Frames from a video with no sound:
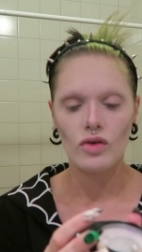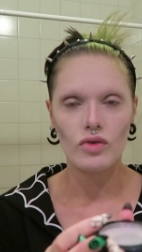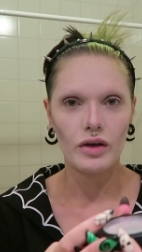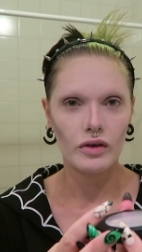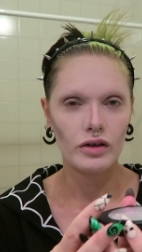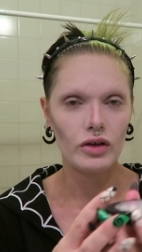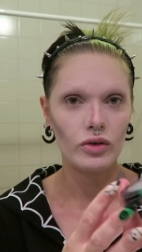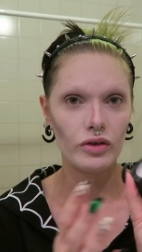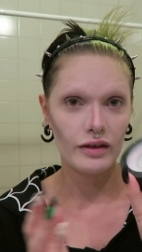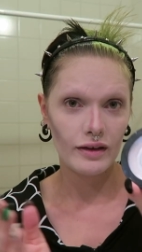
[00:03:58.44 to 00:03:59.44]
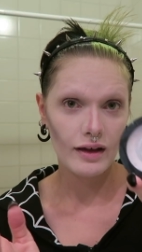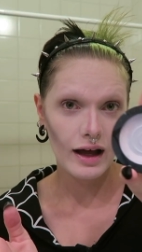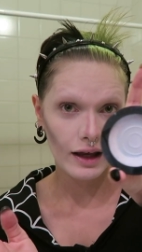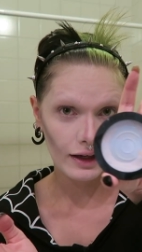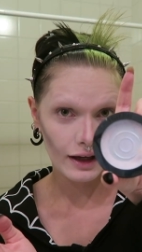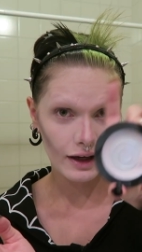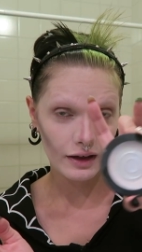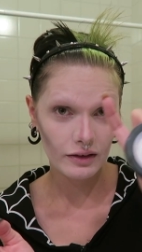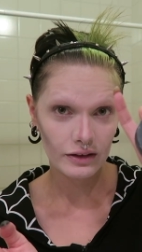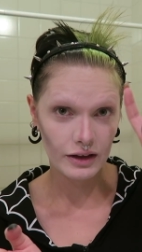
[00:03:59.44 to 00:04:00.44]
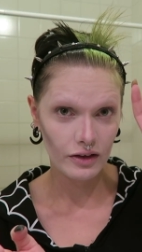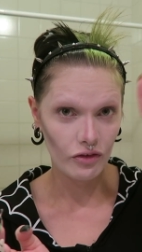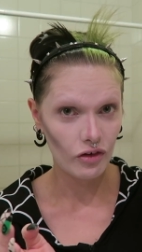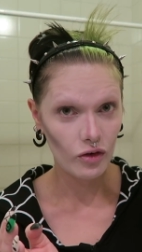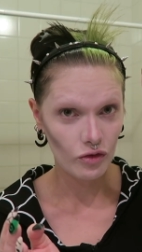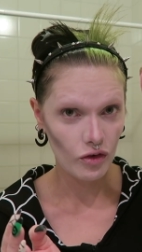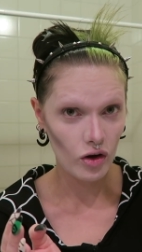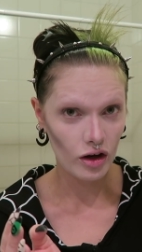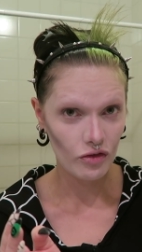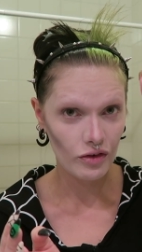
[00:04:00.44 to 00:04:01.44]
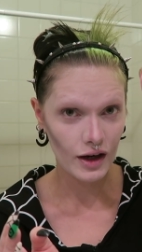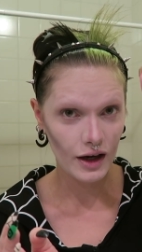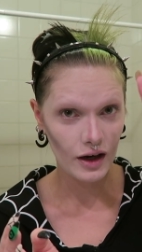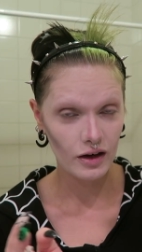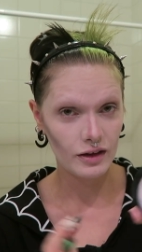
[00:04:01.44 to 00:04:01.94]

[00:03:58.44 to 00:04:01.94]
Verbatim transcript: So I'm gonna use this highlighter, it's from Folifier,